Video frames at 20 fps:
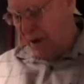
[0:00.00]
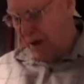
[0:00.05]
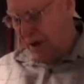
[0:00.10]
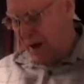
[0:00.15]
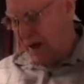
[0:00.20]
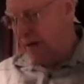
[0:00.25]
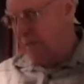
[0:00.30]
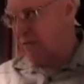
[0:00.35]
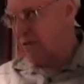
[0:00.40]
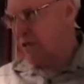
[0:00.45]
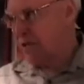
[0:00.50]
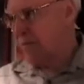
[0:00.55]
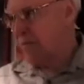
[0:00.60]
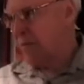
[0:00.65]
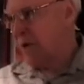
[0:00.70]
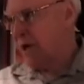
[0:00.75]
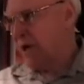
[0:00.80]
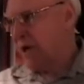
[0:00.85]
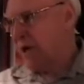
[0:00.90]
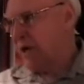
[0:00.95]
I was a
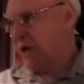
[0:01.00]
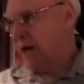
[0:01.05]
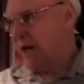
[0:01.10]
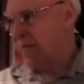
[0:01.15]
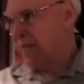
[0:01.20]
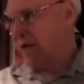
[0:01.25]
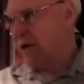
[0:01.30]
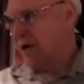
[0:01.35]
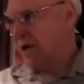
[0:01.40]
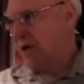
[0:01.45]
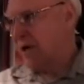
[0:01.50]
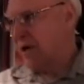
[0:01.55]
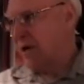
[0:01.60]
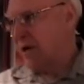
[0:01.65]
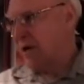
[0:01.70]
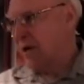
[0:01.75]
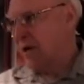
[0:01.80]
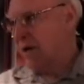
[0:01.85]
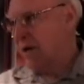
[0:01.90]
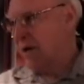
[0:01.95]
plane captain.
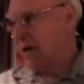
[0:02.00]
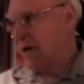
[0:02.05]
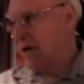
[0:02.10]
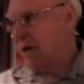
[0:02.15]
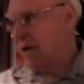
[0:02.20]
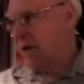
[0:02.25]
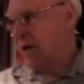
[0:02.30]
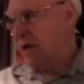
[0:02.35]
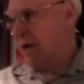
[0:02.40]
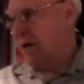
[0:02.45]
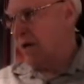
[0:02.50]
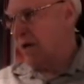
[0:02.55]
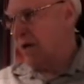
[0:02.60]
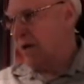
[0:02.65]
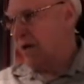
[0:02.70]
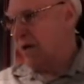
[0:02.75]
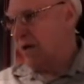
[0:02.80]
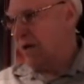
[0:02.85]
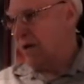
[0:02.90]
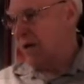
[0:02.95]

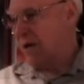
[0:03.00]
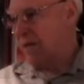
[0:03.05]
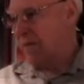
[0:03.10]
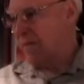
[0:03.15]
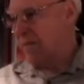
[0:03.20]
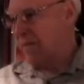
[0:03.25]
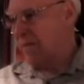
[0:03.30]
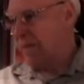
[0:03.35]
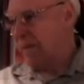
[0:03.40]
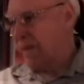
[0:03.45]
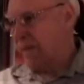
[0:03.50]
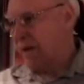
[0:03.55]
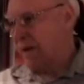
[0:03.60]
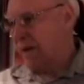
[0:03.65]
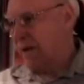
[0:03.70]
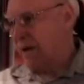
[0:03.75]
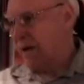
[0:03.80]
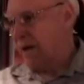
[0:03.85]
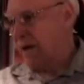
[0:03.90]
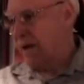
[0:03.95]
And uh,
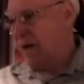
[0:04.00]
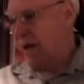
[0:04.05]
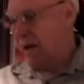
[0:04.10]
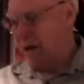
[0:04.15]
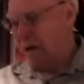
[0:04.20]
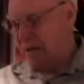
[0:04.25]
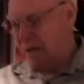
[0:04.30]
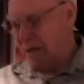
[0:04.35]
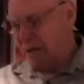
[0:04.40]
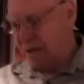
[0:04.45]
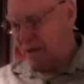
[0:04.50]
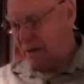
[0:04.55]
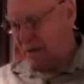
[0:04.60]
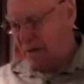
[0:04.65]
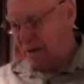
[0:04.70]
I had to uh,